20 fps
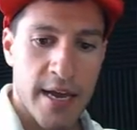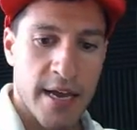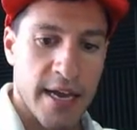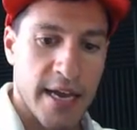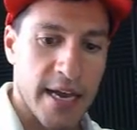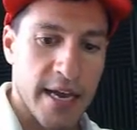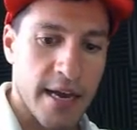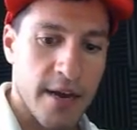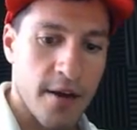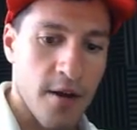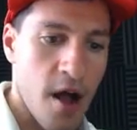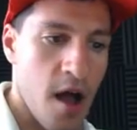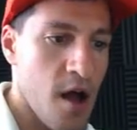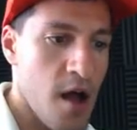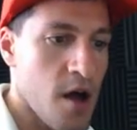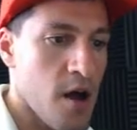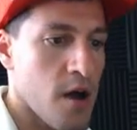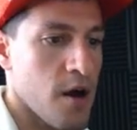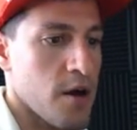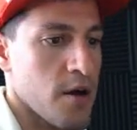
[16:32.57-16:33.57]
Here
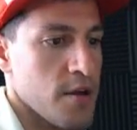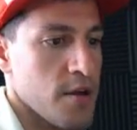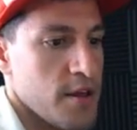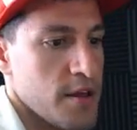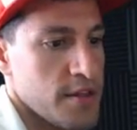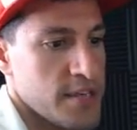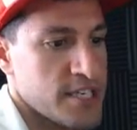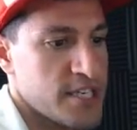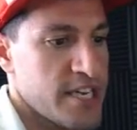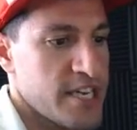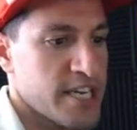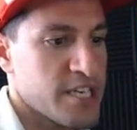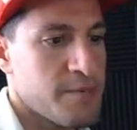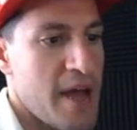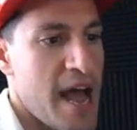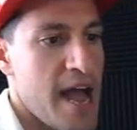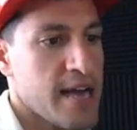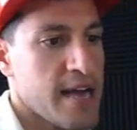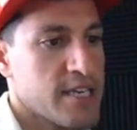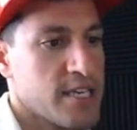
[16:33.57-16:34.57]
are the six
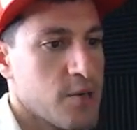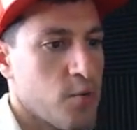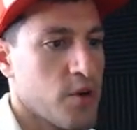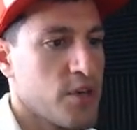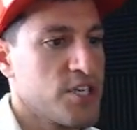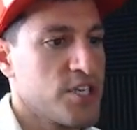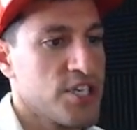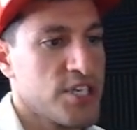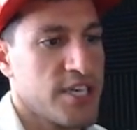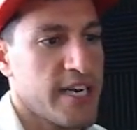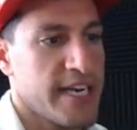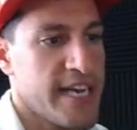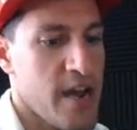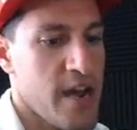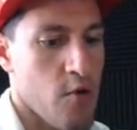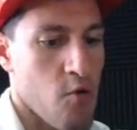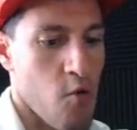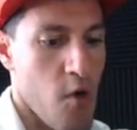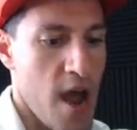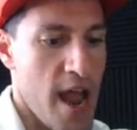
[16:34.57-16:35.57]
packs. We're just going to get
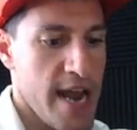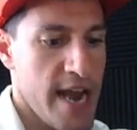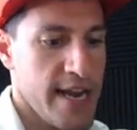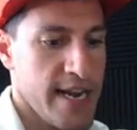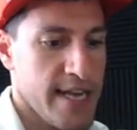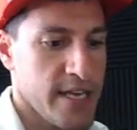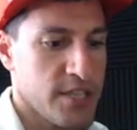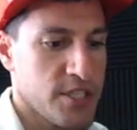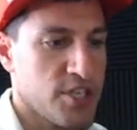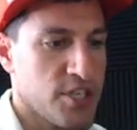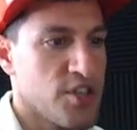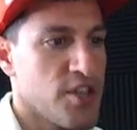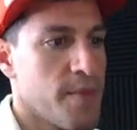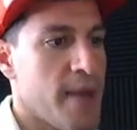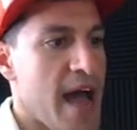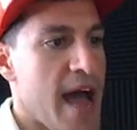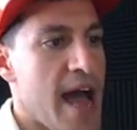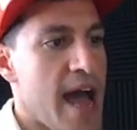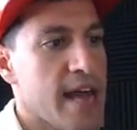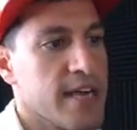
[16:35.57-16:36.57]
right into the
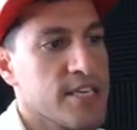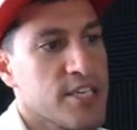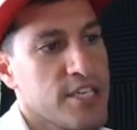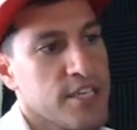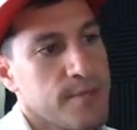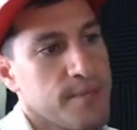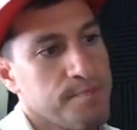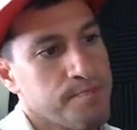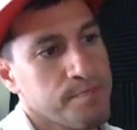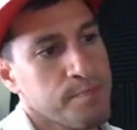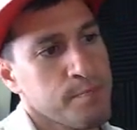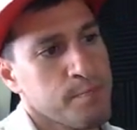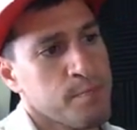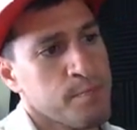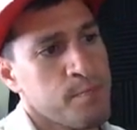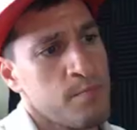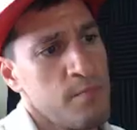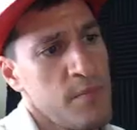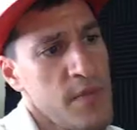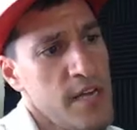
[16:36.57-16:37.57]
packs
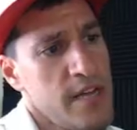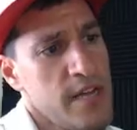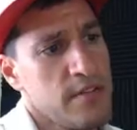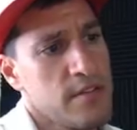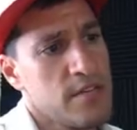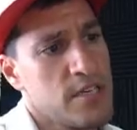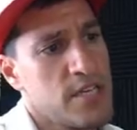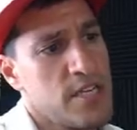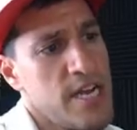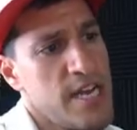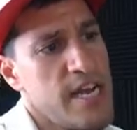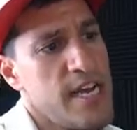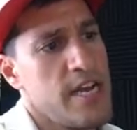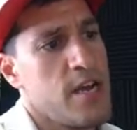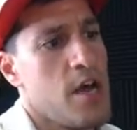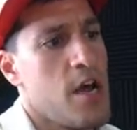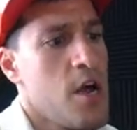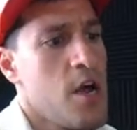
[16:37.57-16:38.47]
and see.